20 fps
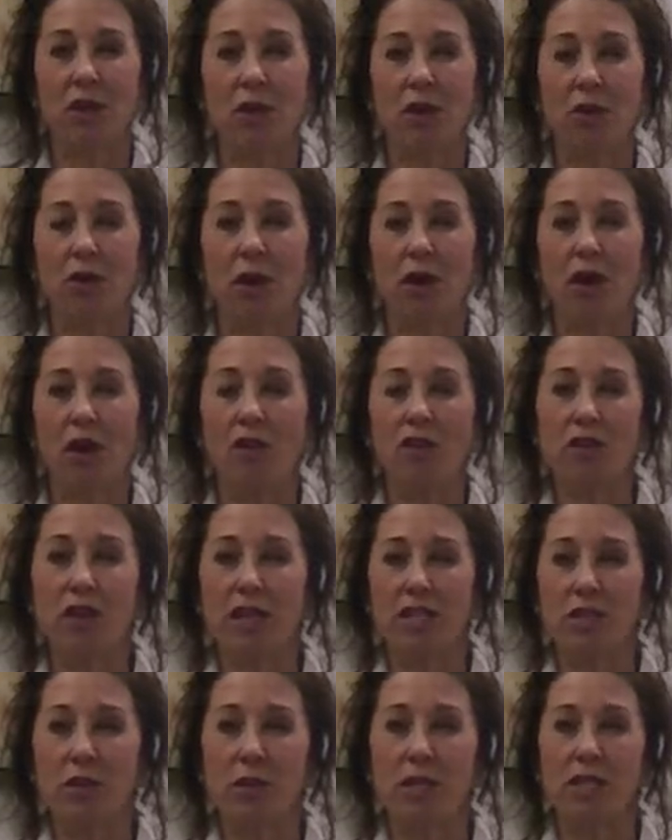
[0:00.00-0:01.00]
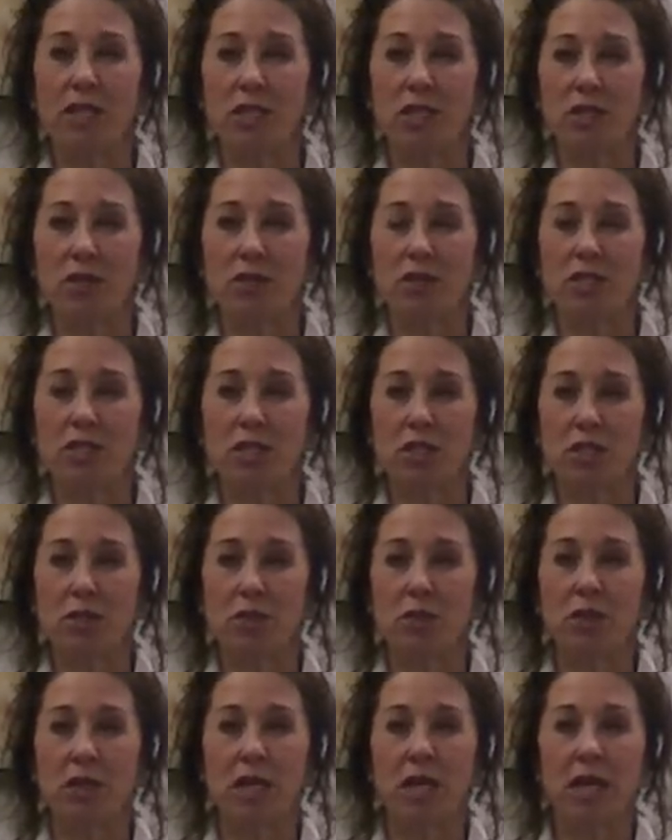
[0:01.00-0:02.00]
all your HOA dues
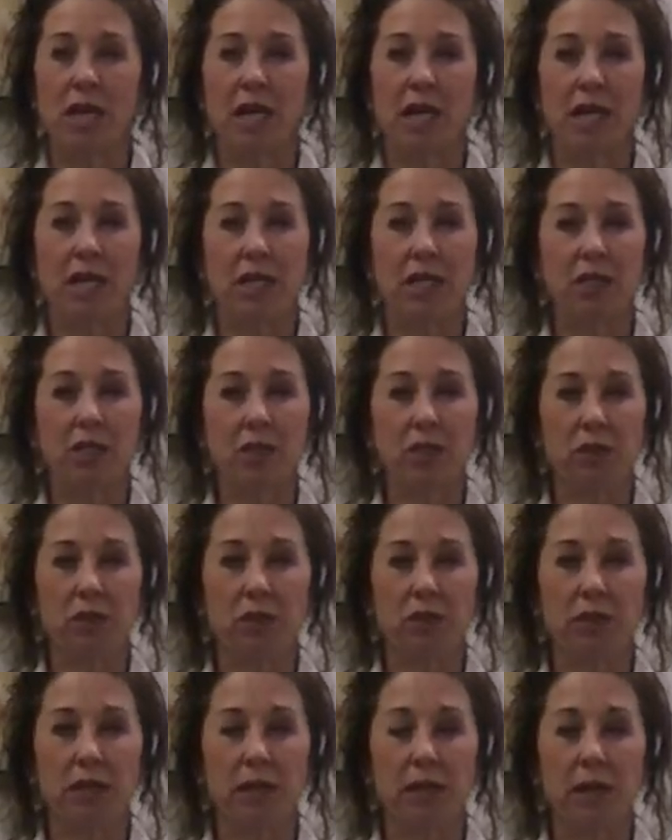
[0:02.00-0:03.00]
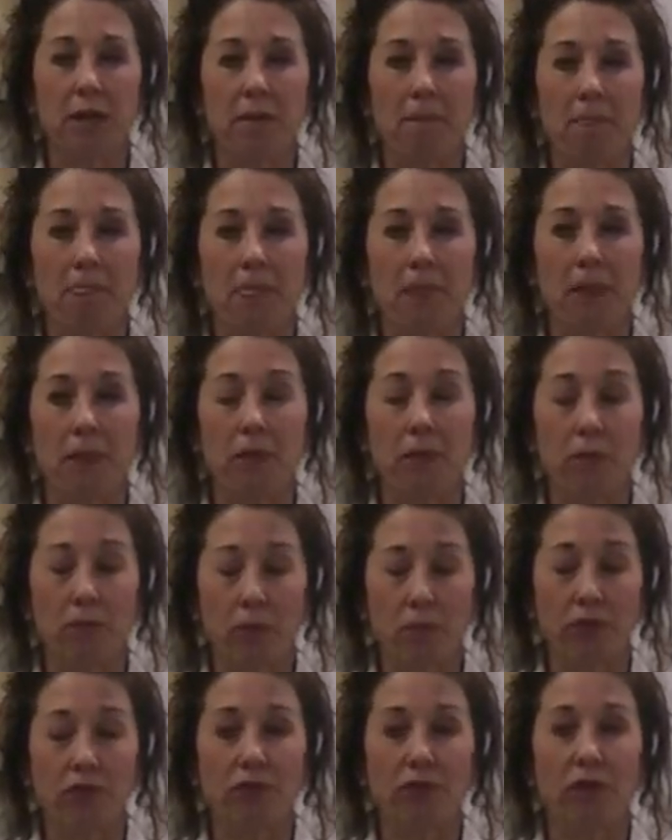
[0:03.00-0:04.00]
do include, for
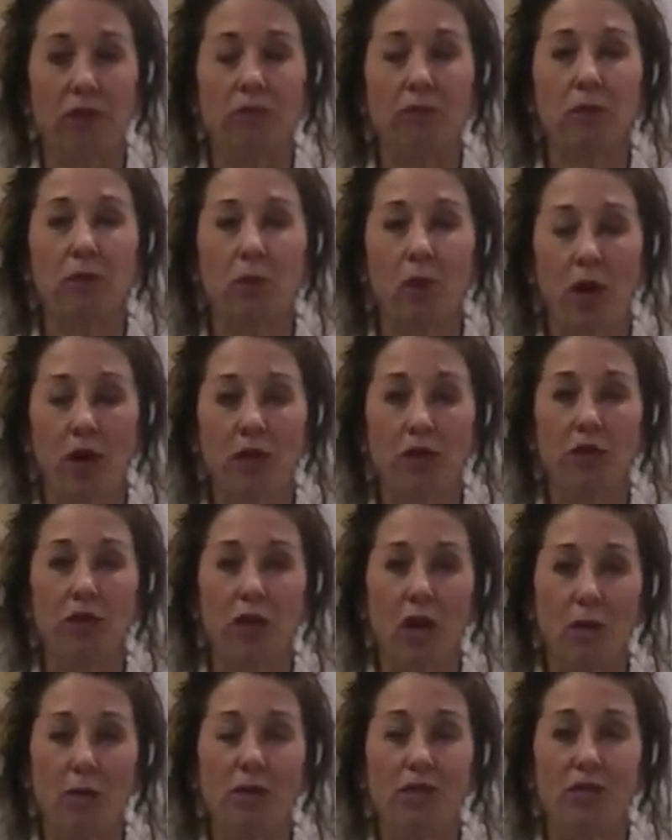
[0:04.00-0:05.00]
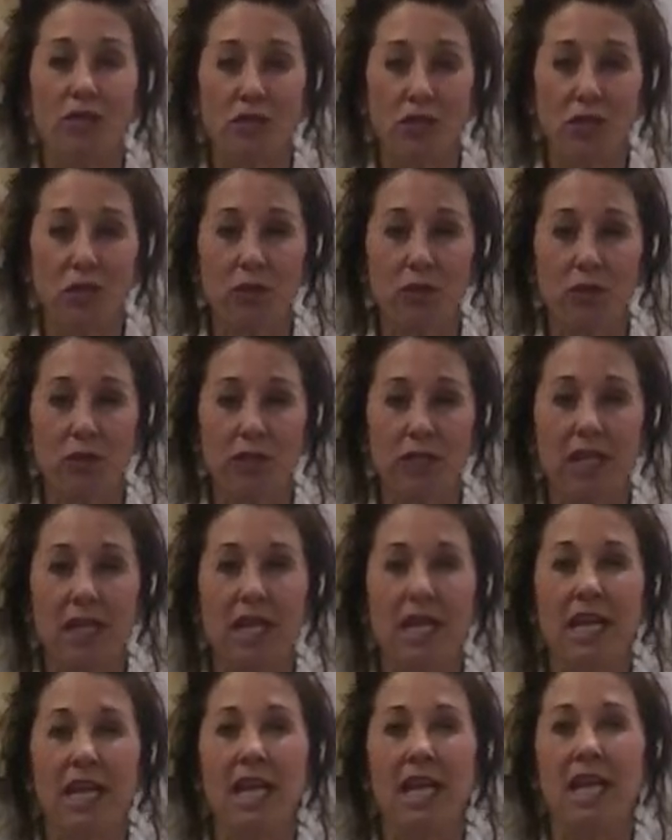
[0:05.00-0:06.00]
most of them, the water, garbage, sewer,
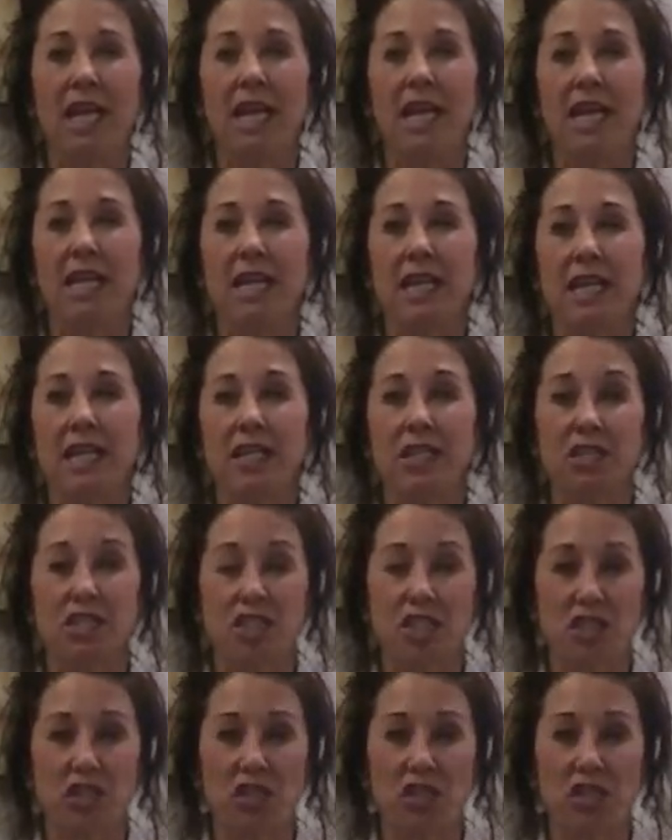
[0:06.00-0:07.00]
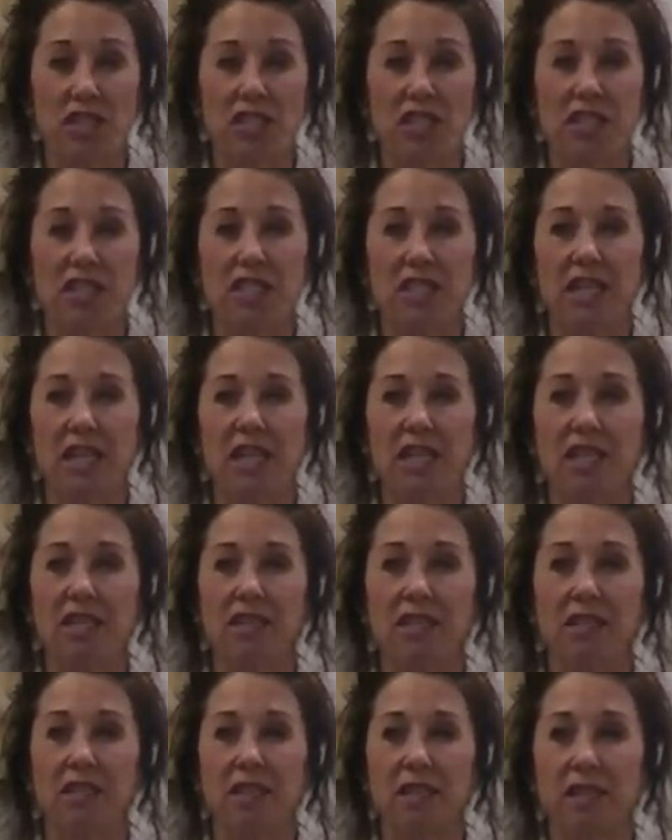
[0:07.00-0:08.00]
and then insurance and
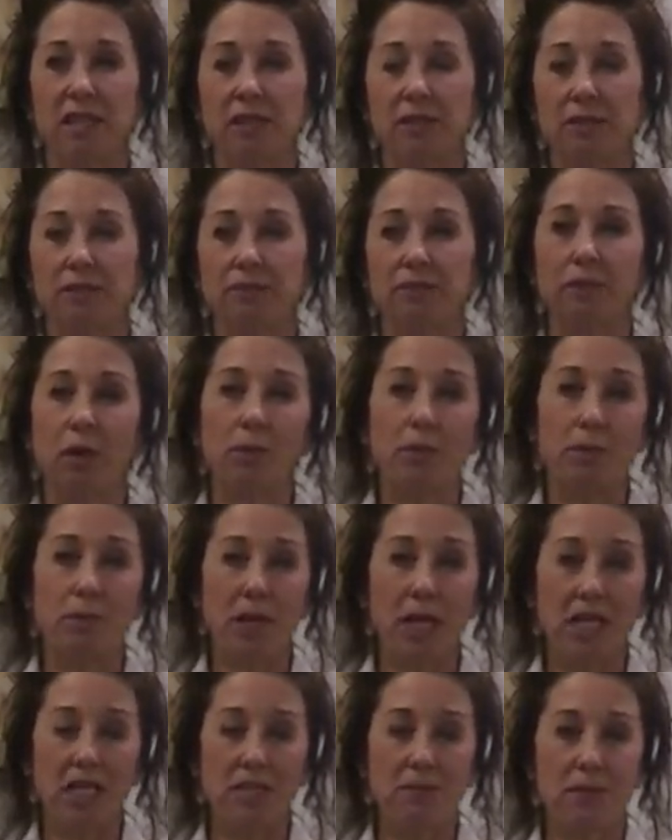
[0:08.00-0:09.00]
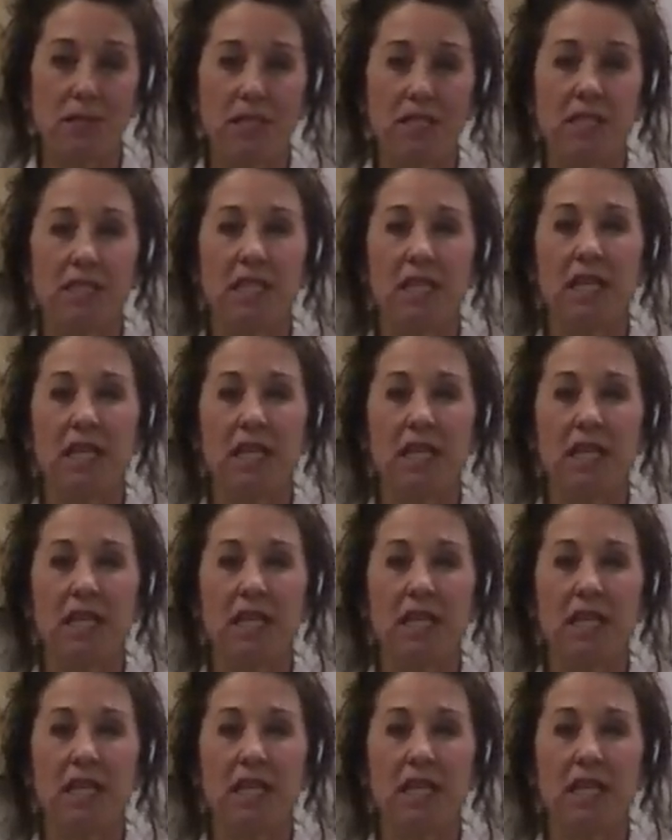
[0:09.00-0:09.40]
property management.